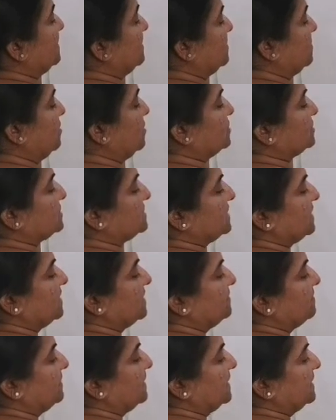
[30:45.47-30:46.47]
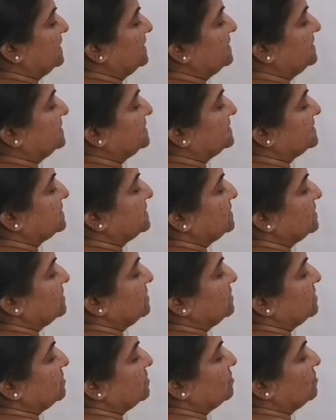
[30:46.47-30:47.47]
cos A minus
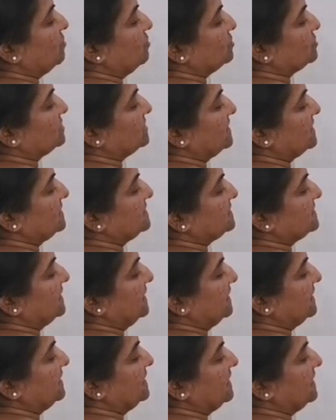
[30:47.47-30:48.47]
cos A sin